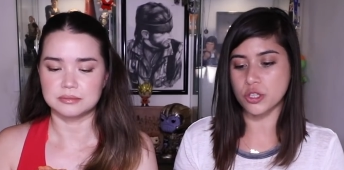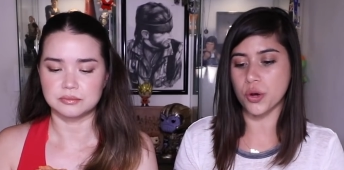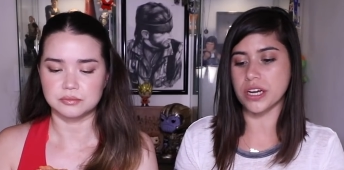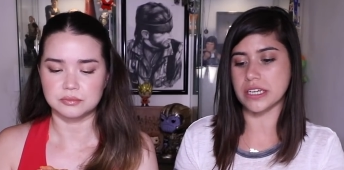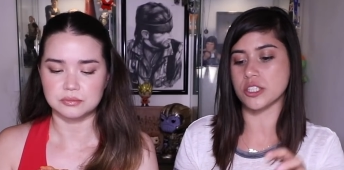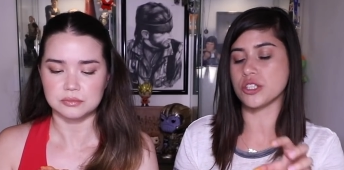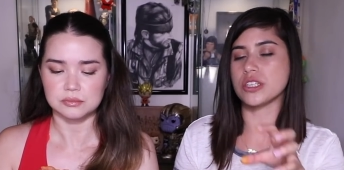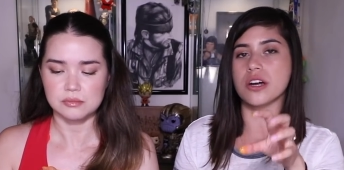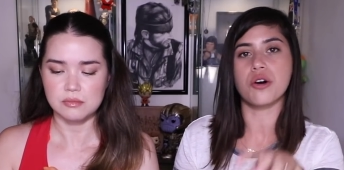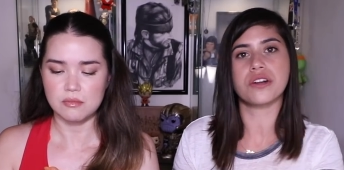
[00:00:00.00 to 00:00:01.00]
Speaker 1: so good because
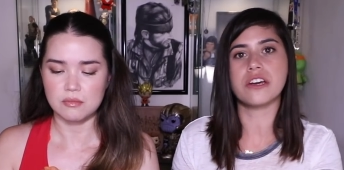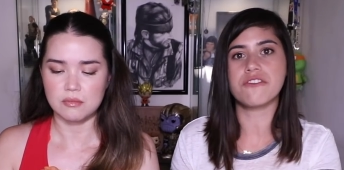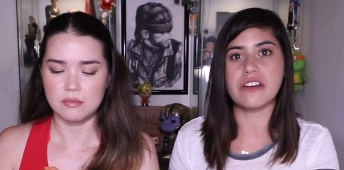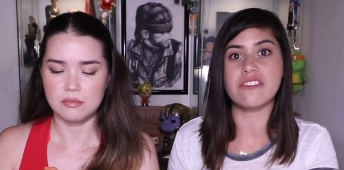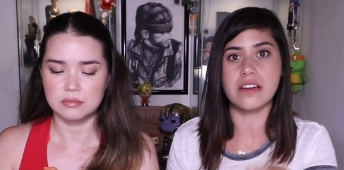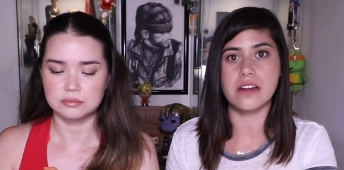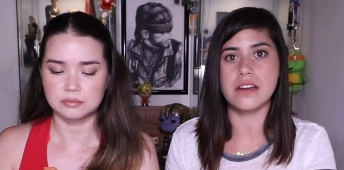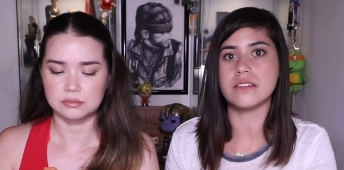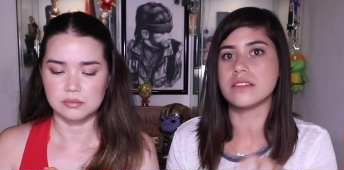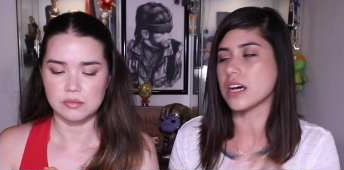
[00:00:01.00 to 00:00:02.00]
the, coconut flavor in
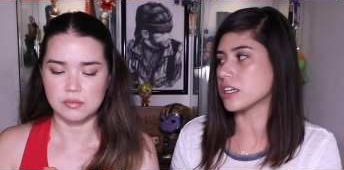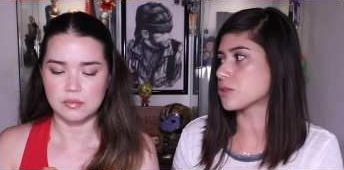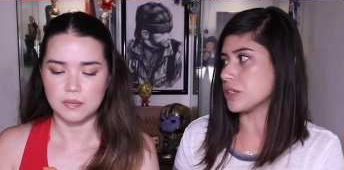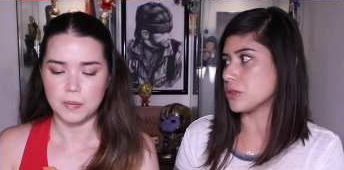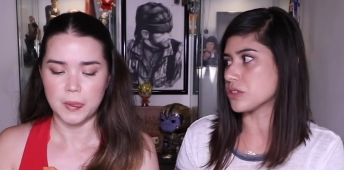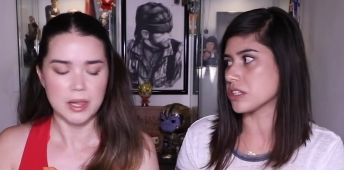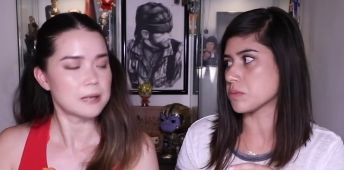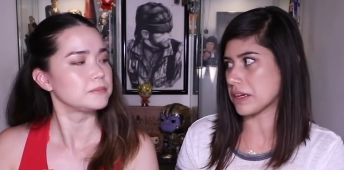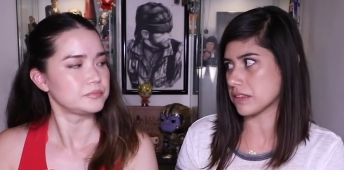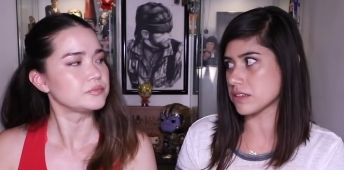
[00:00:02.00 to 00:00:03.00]
it does reduce the
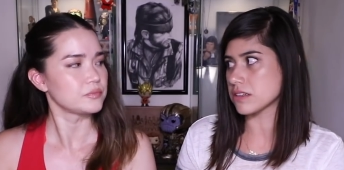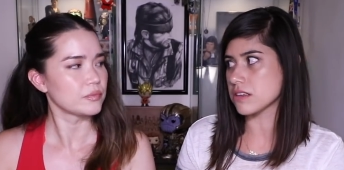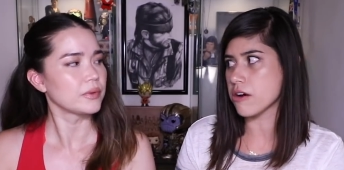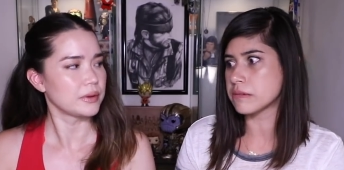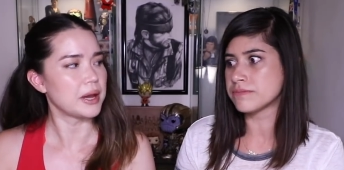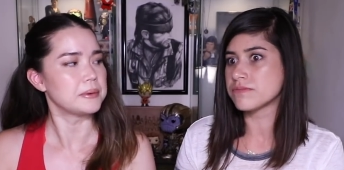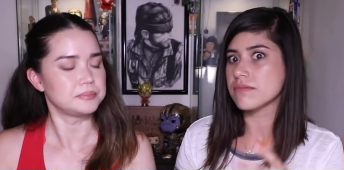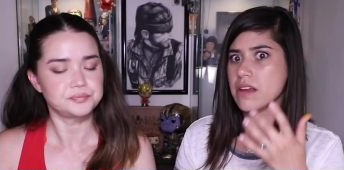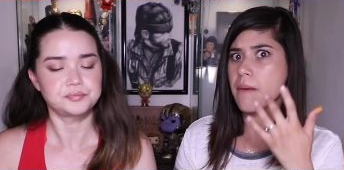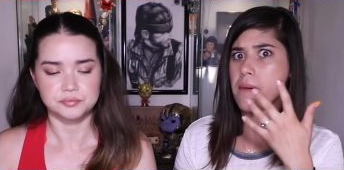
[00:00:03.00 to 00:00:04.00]
spiciness a little. Yeah.
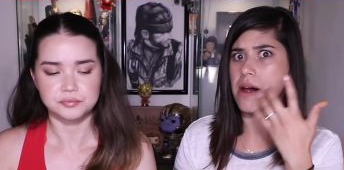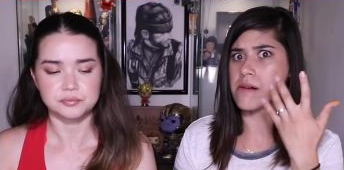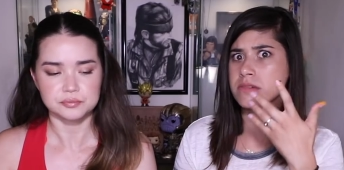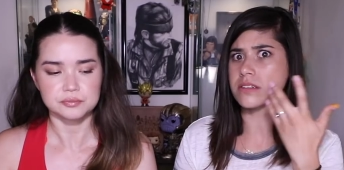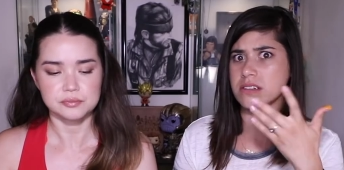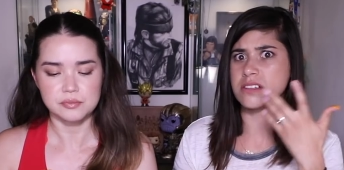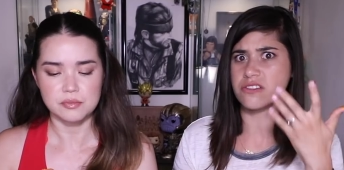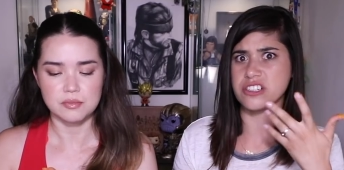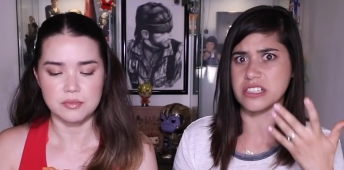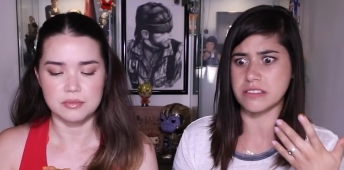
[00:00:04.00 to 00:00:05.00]
But I'm starting
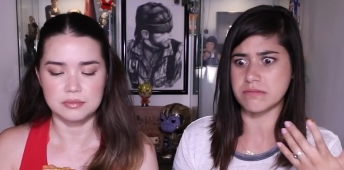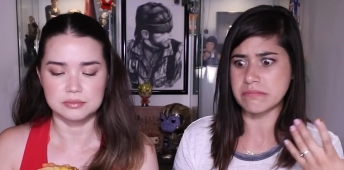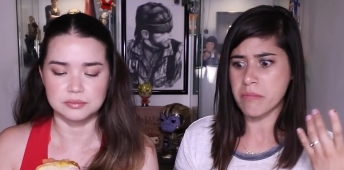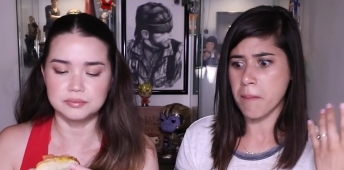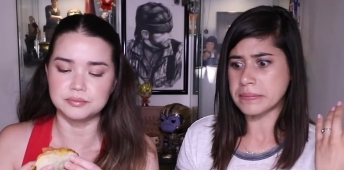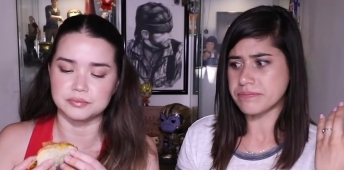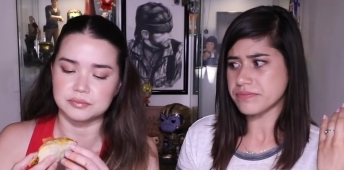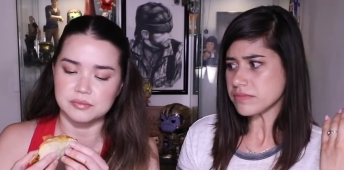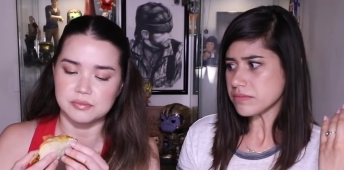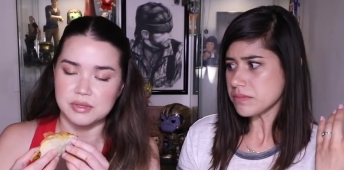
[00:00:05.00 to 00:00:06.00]
to feel it. Mmm.
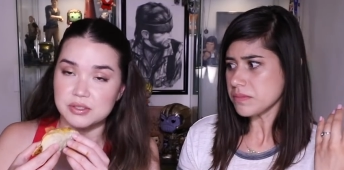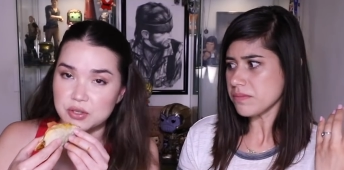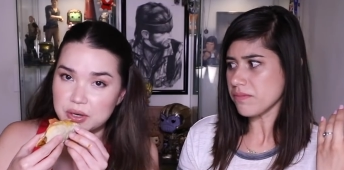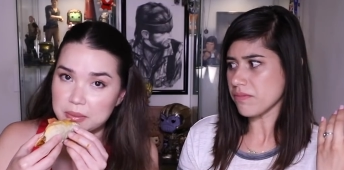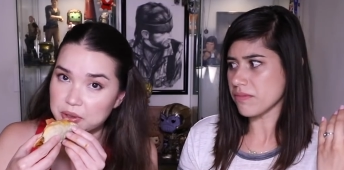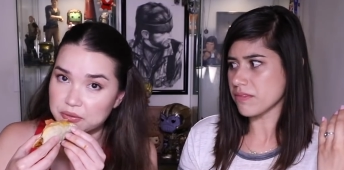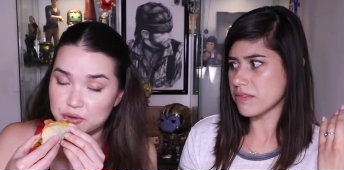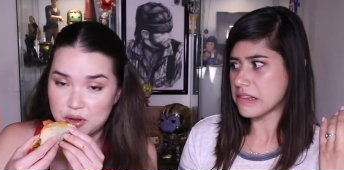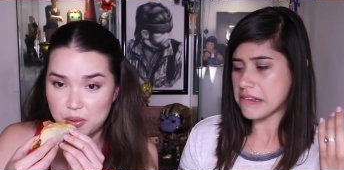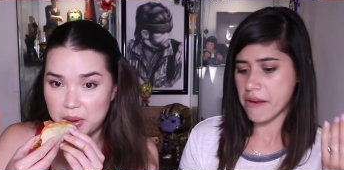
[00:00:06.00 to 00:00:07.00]
Speaker 2: This is good. I'm going
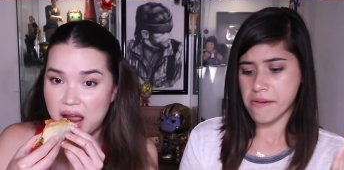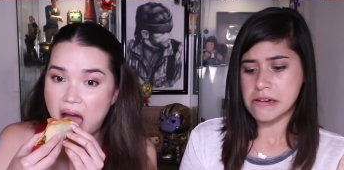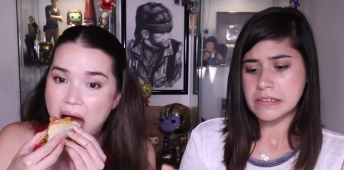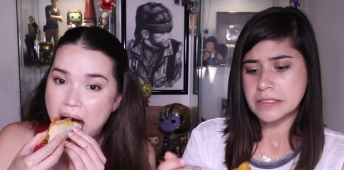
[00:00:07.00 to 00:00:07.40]
for another bite.